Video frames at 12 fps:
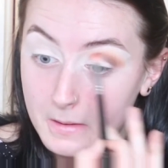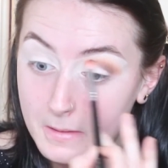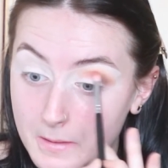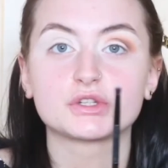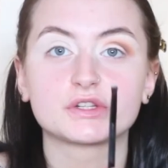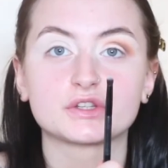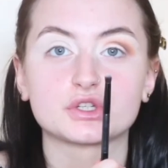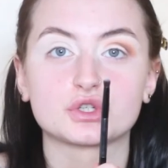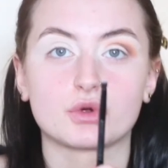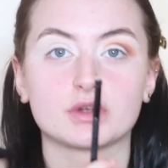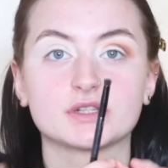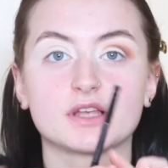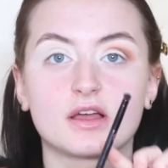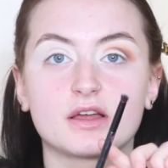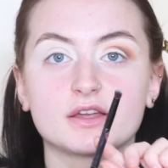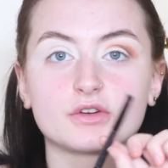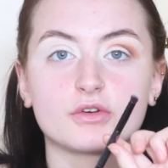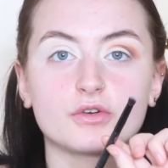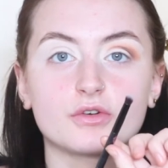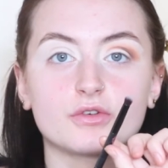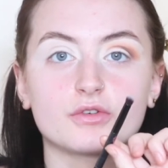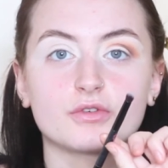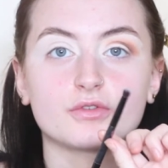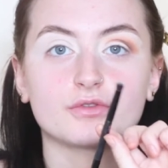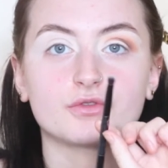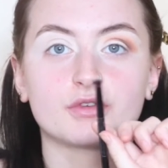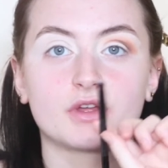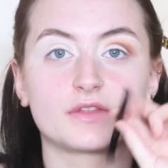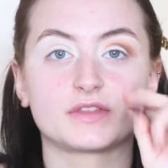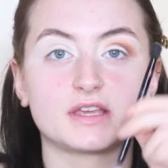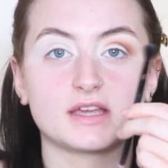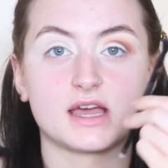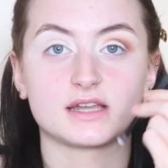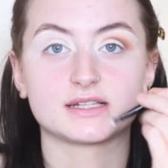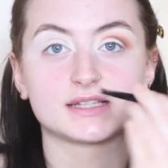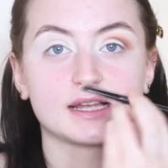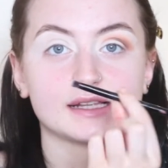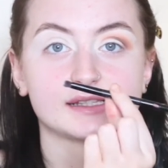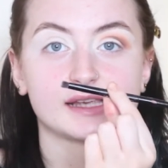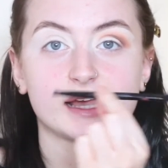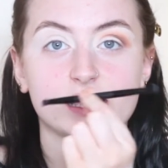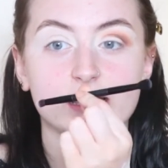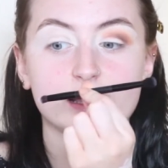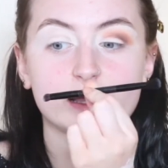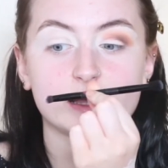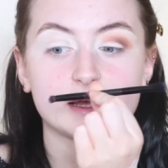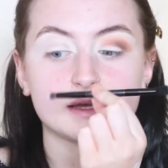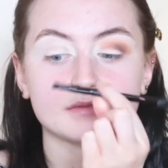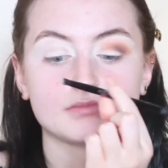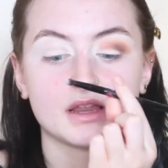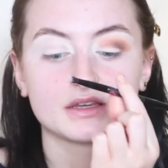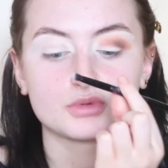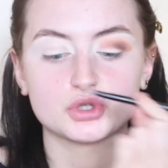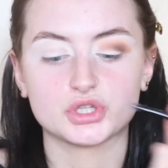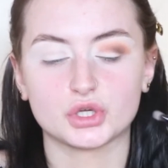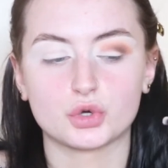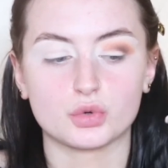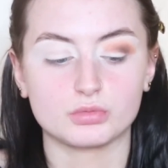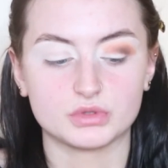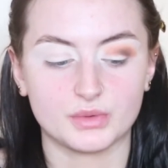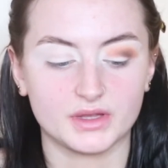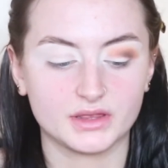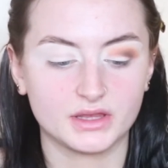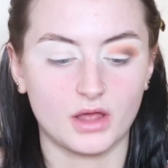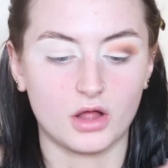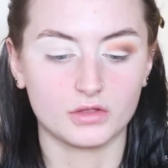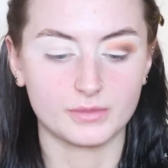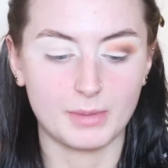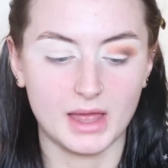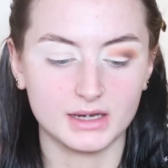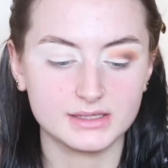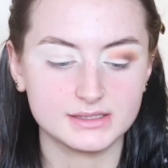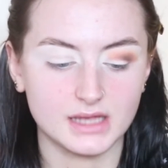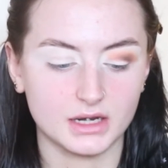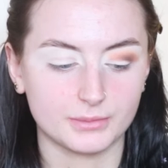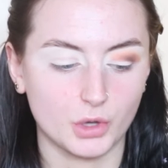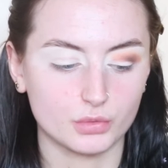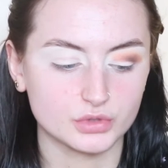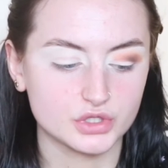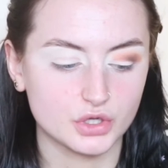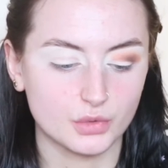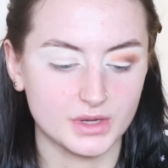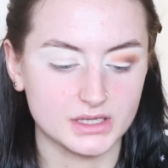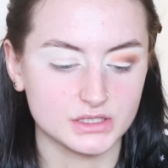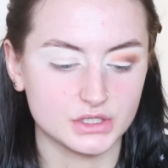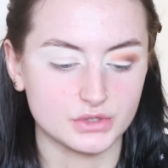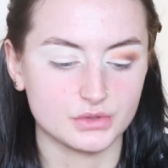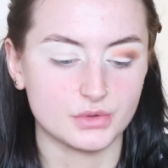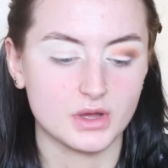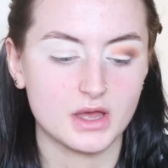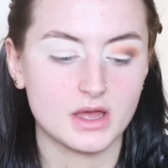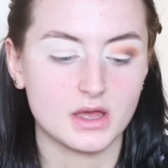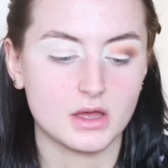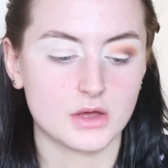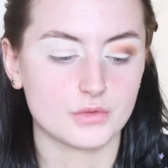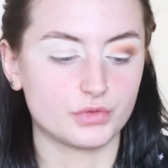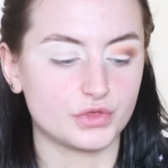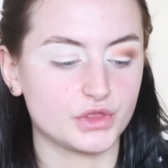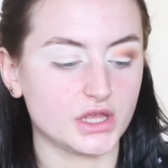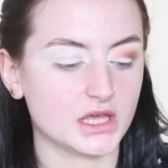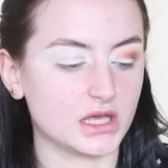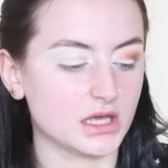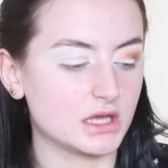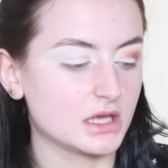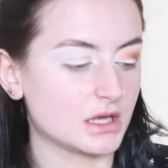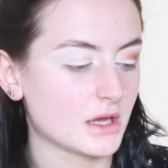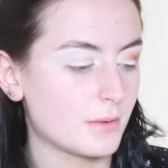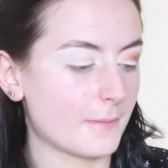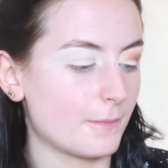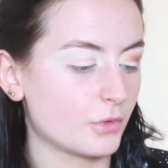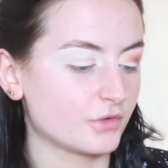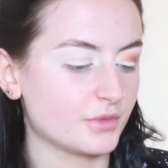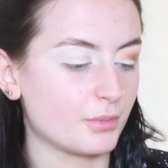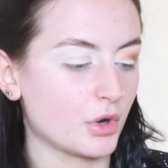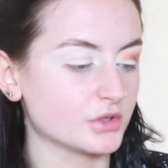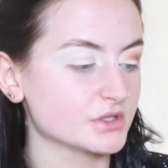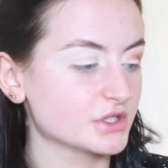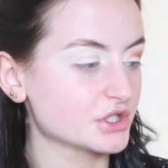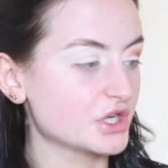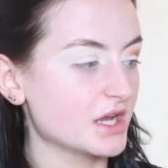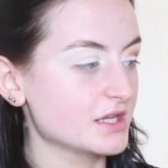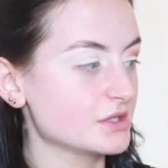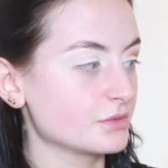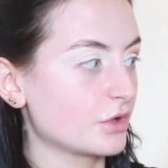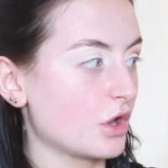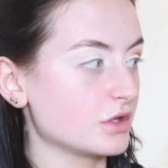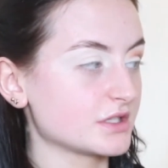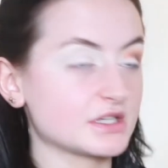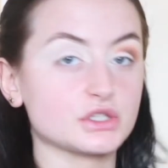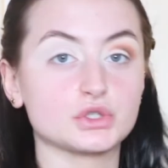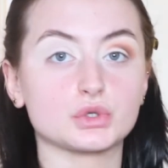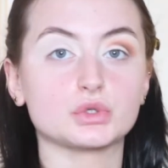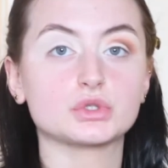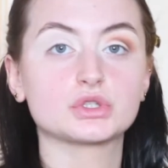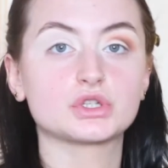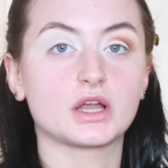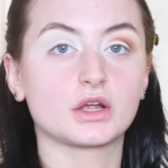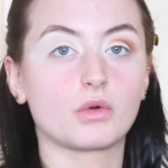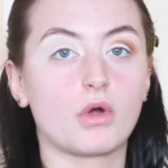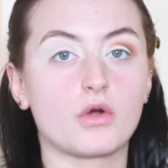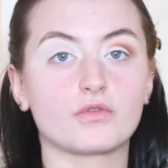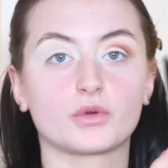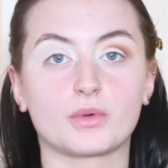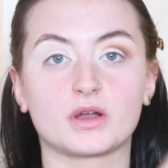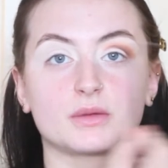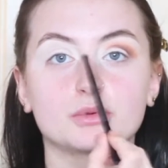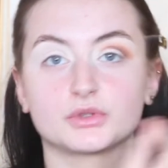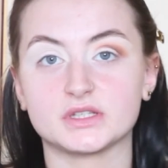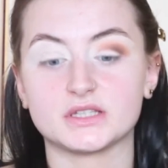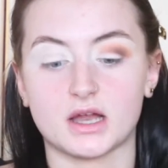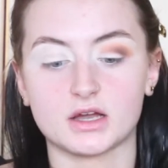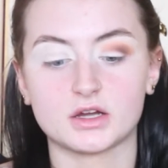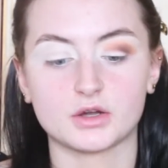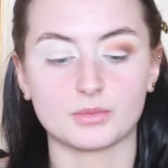Just using the short side of the Anastasia blending brush that comes with all the palettes, and I'm going to go into one of the bronzer shades called Indulge and go over where I put the darker